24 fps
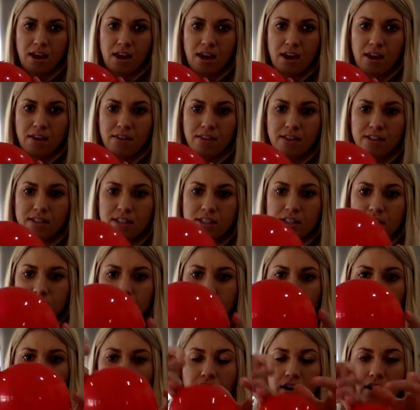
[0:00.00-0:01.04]
And this is
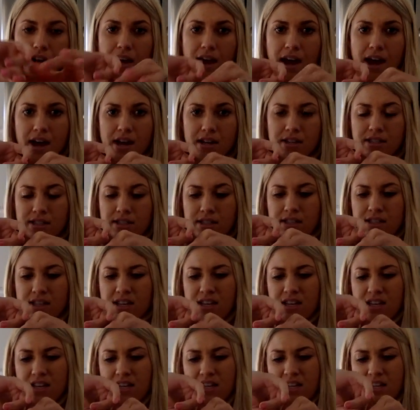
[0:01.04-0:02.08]
our gas.
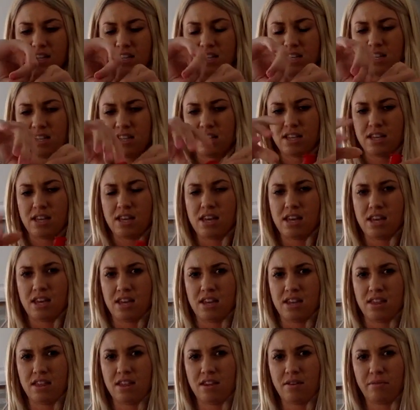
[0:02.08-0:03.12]

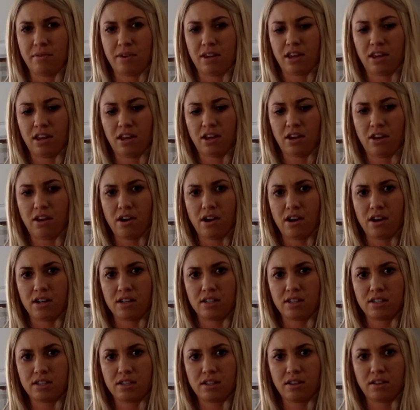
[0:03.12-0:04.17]
And then we can go ahead
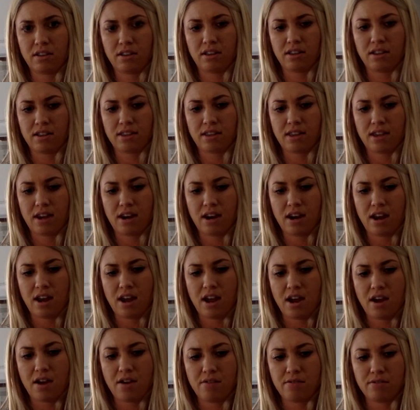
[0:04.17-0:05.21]
and slowly let that
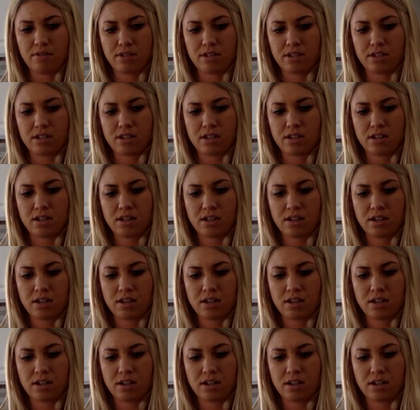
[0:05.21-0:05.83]
out.